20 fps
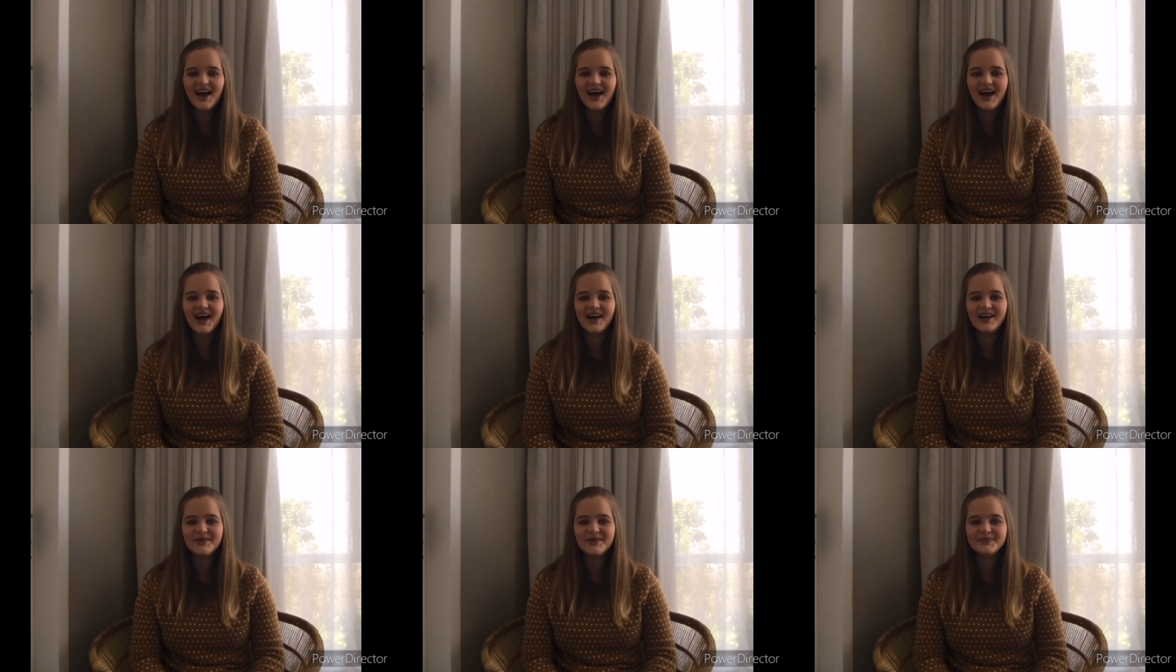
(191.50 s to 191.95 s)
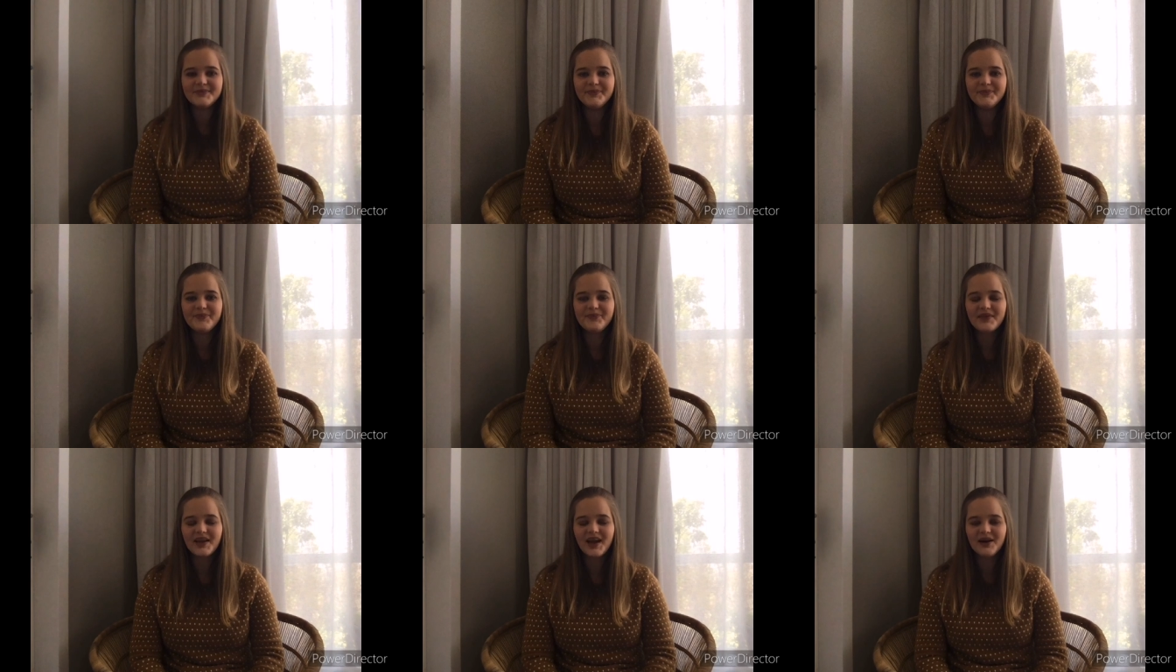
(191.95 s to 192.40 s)

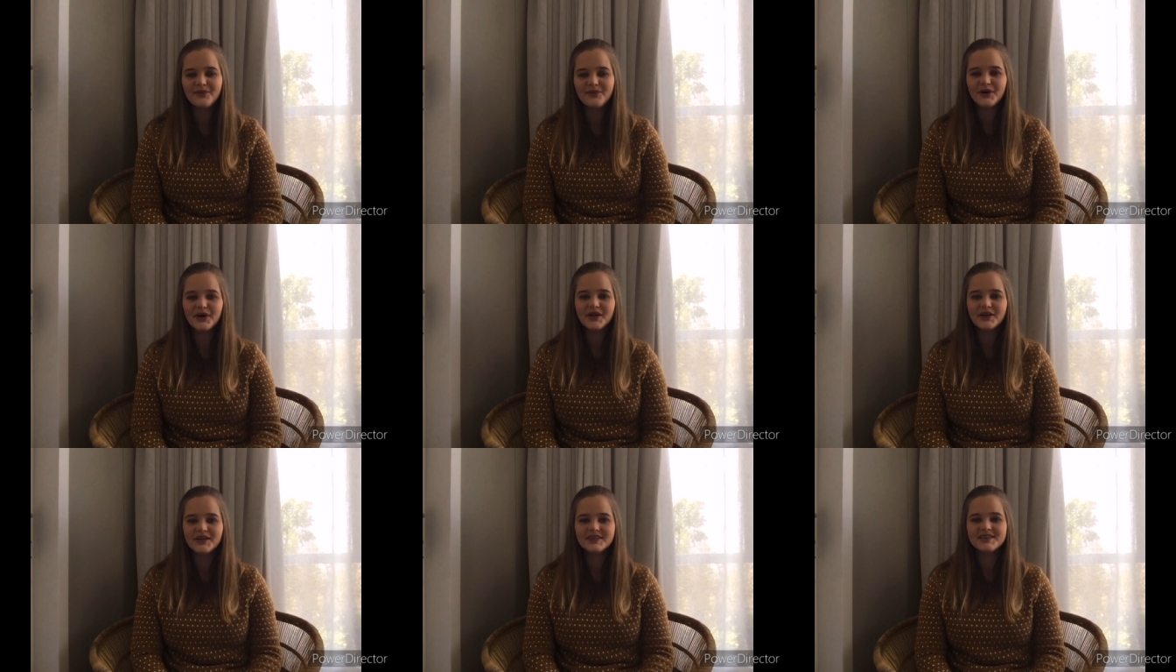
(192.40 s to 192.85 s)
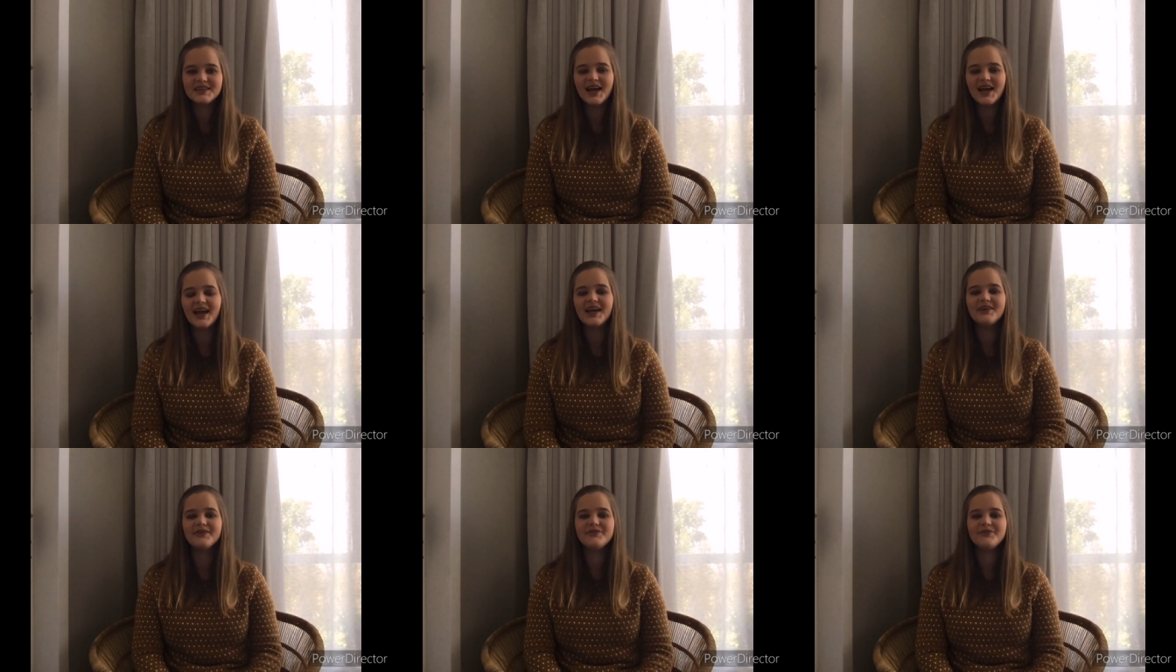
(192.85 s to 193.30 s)
I will
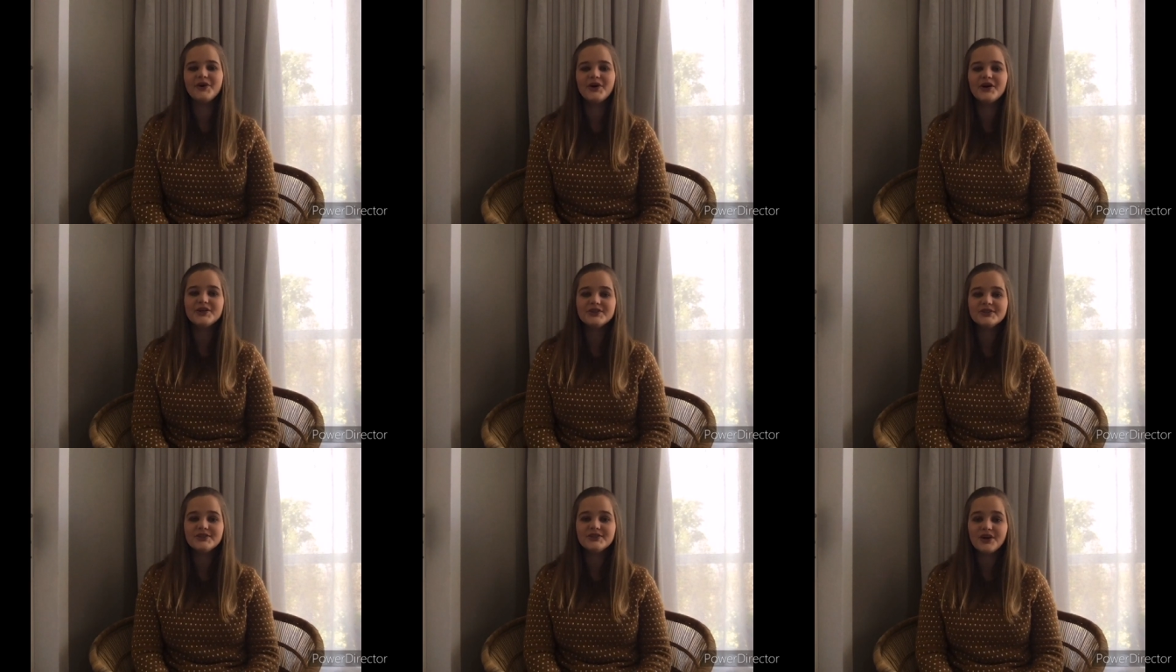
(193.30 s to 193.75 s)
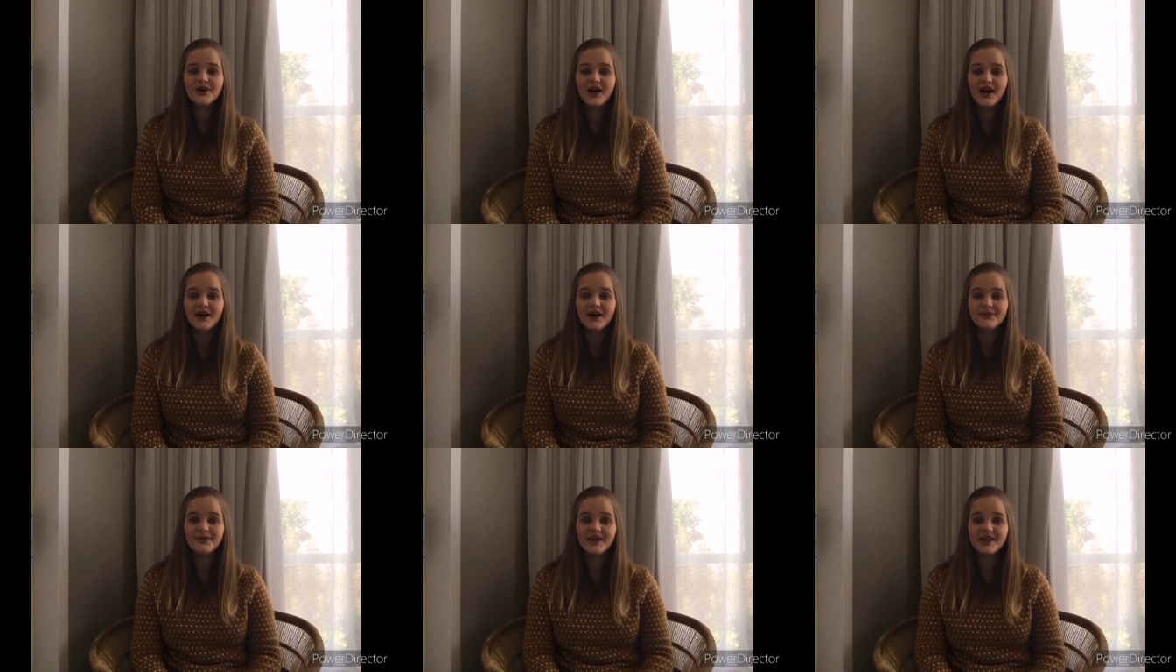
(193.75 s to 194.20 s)
say first year
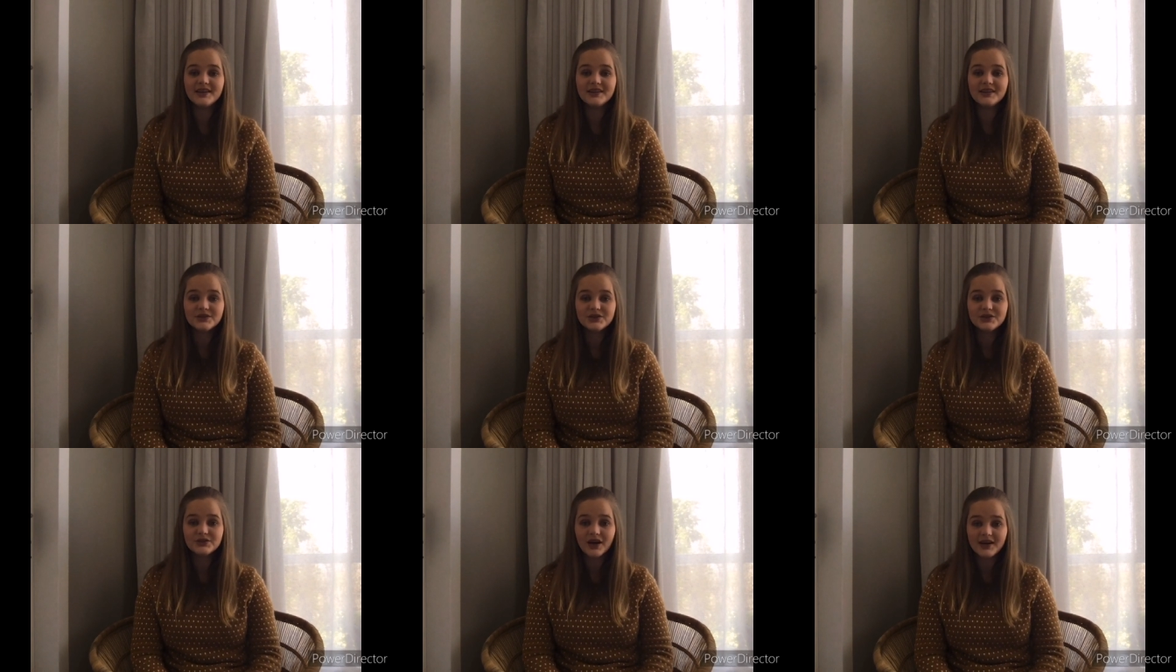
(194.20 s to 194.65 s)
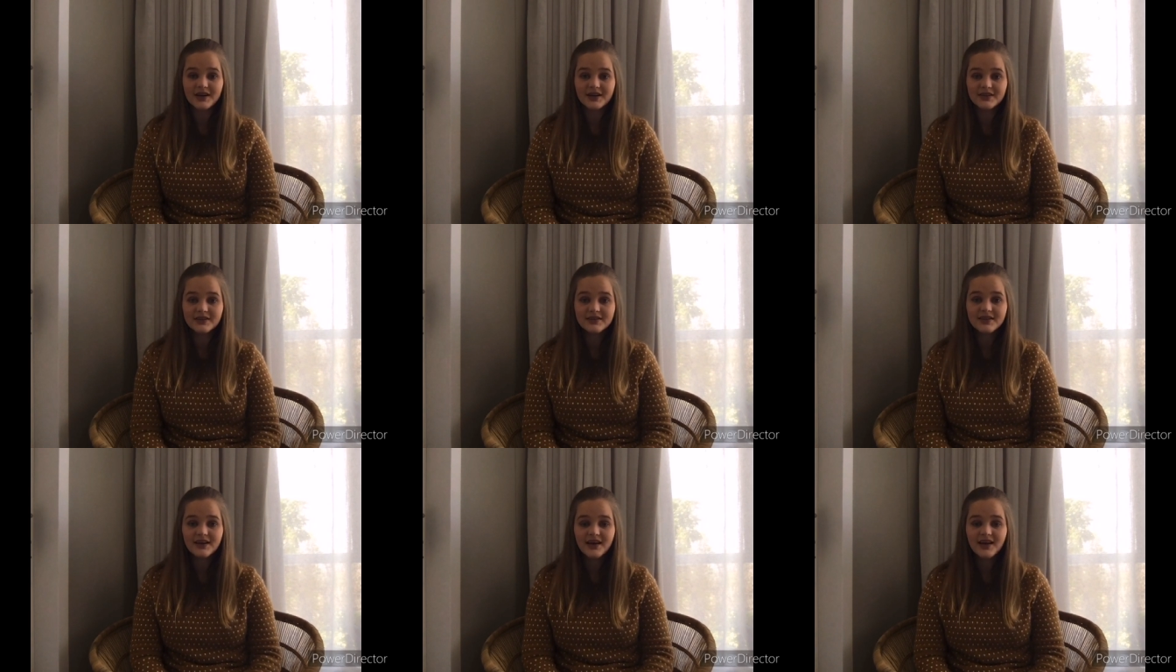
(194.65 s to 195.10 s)
I really
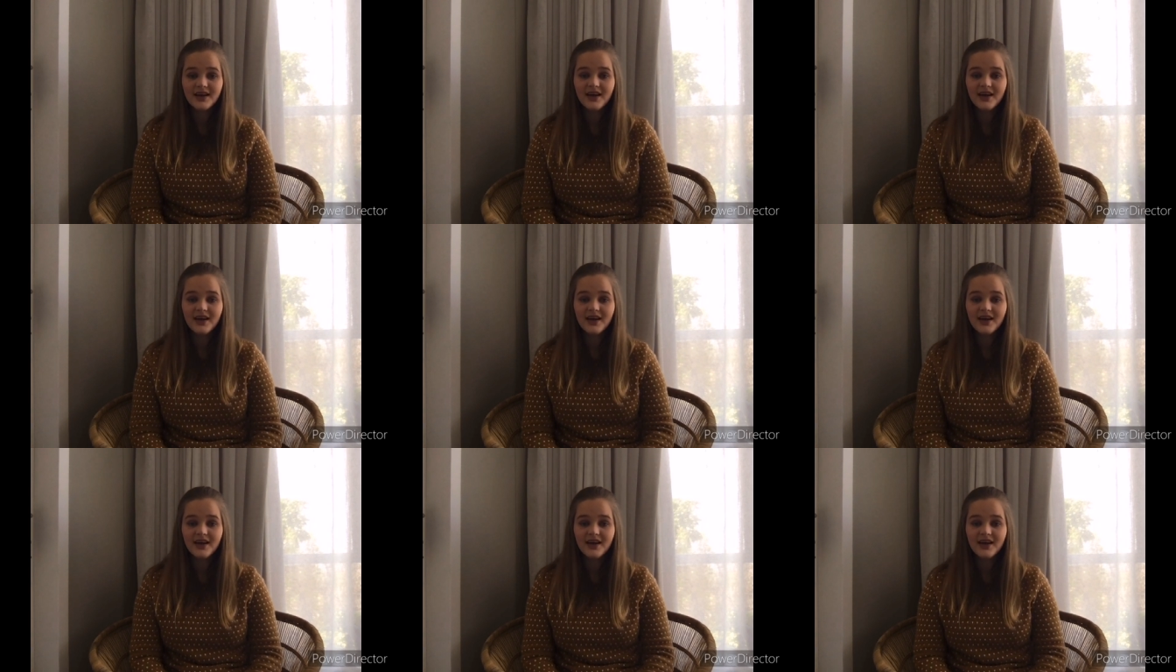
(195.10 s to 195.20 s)
struggled.